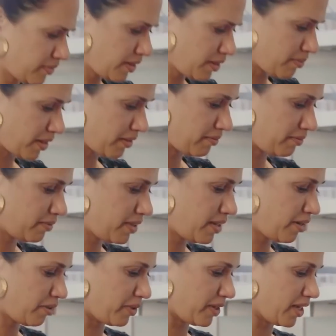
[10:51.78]
Come on,
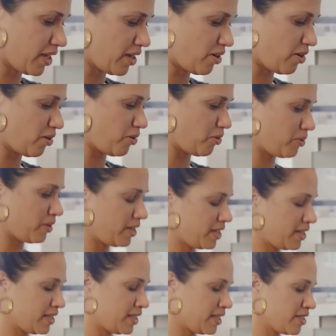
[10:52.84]
there we go.
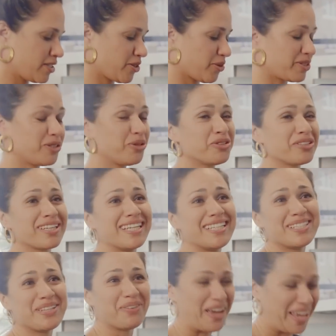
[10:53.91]
So it's usually an
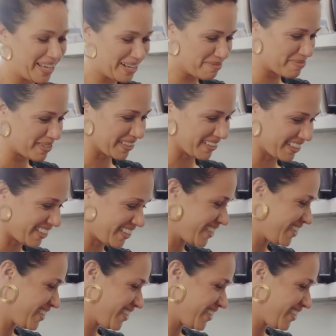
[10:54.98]
easy way to peel it.